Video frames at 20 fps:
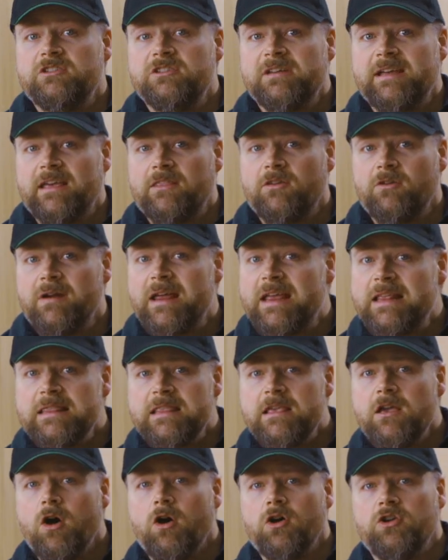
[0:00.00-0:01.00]
together in
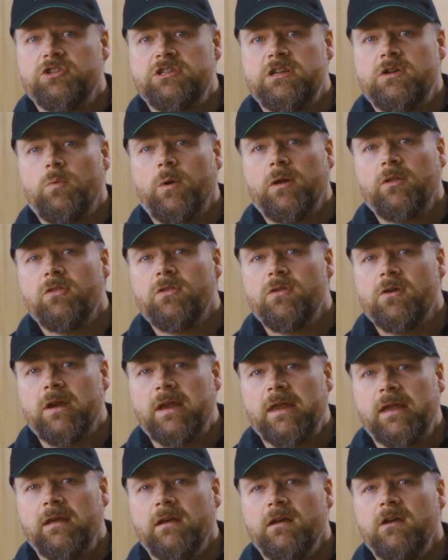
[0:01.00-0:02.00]
the RG
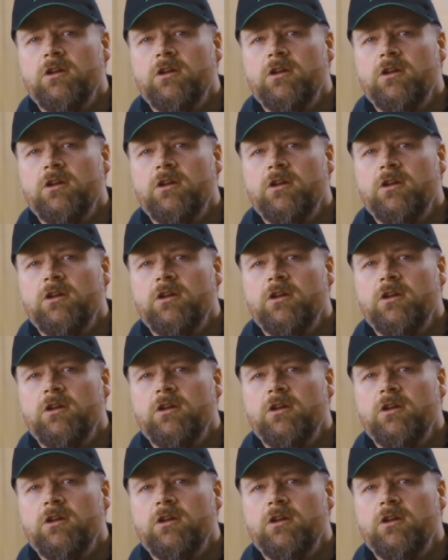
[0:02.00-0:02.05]
130